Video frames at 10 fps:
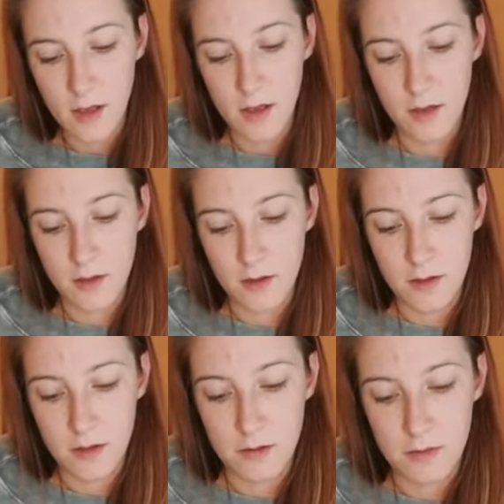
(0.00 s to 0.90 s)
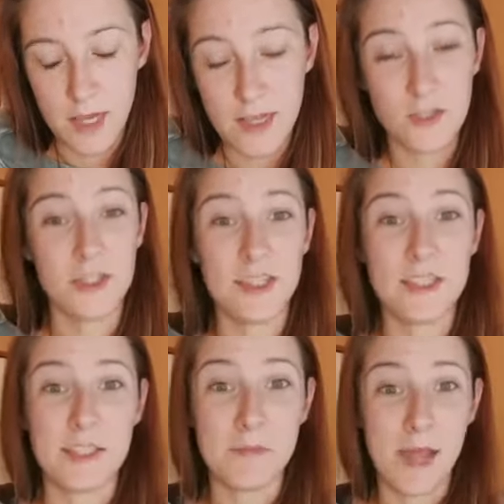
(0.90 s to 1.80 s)
Um, and
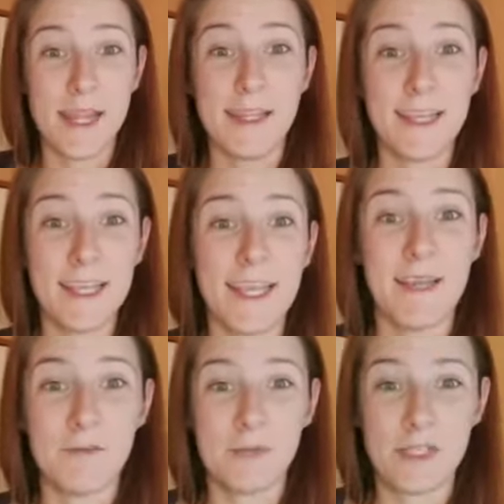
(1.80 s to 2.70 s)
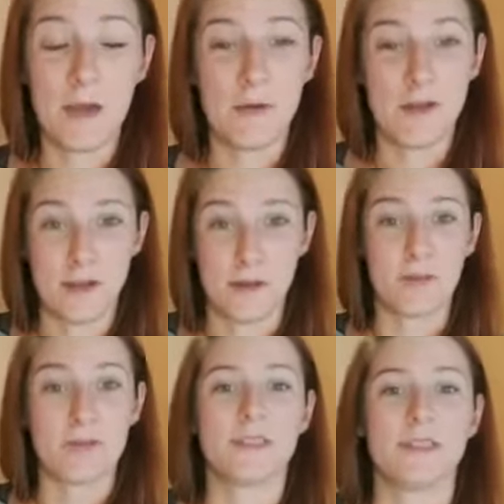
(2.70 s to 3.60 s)
just mainly keep showing up.
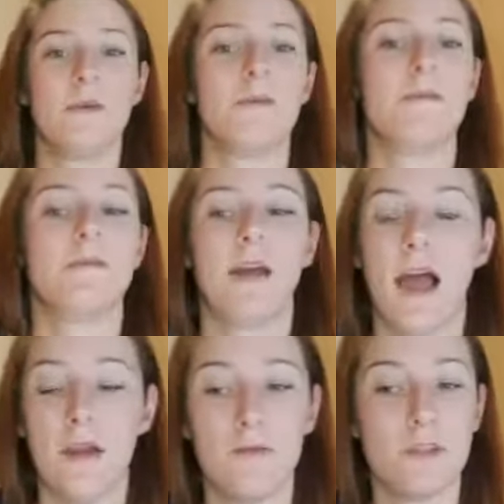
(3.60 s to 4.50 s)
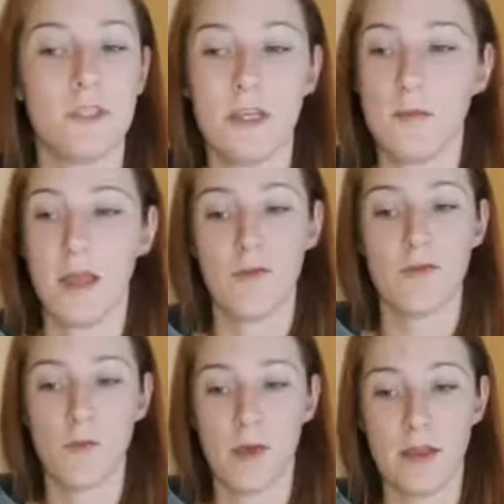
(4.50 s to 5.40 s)
So I don't want you to be
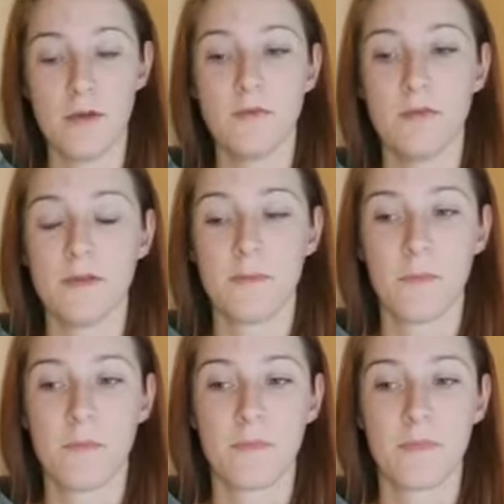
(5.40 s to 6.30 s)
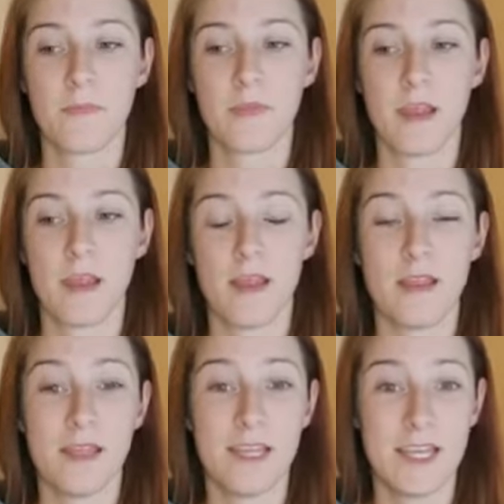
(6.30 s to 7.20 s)
overwhelmed.
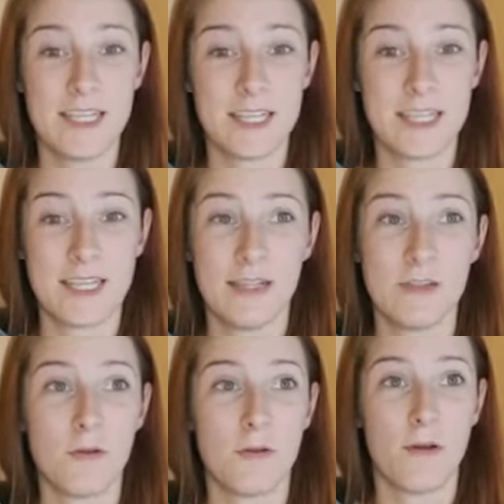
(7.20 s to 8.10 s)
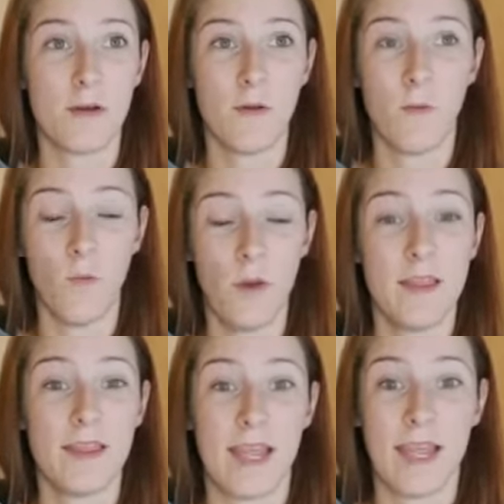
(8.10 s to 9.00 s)
This is
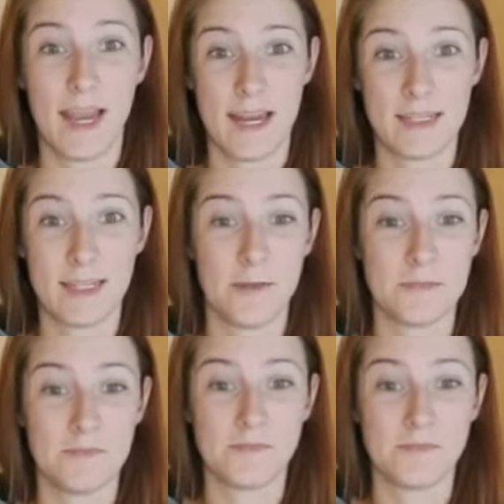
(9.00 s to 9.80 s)
one thing at a time.